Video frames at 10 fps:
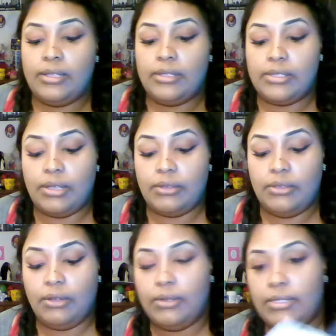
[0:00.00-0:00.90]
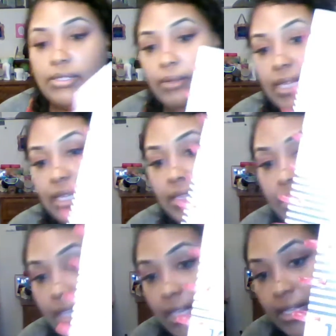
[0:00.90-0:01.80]
So you're going to get
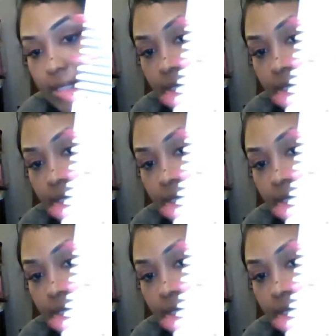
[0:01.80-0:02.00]
this